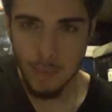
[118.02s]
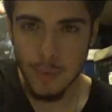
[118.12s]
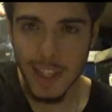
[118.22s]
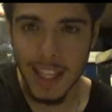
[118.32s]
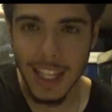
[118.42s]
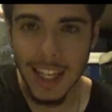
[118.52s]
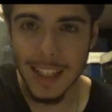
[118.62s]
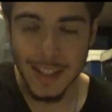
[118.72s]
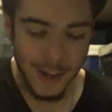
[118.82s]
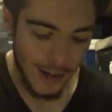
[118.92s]
And
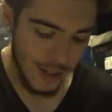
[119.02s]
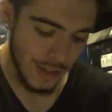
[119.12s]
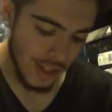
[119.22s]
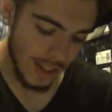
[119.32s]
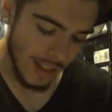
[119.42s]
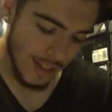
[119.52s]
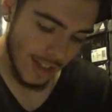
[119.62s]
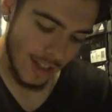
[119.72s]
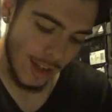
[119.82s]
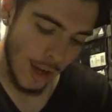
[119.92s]
these are
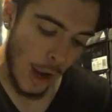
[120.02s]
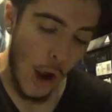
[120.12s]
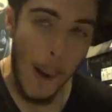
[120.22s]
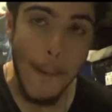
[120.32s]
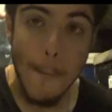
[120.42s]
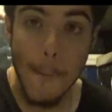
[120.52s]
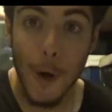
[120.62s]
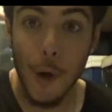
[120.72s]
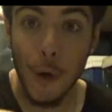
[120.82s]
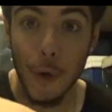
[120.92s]
just
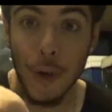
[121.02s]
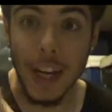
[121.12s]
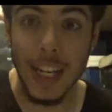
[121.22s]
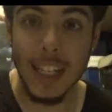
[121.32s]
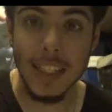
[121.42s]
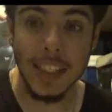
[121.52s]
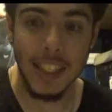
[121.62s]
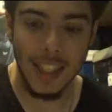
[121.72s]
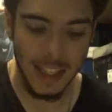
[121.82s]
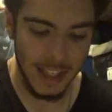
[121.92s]
crazy.
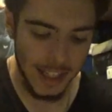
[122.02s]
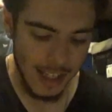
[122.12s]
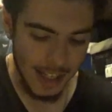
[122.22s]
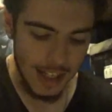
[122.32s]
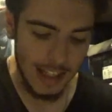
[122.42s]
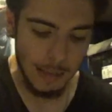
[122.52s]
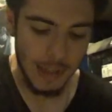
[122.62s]
Let me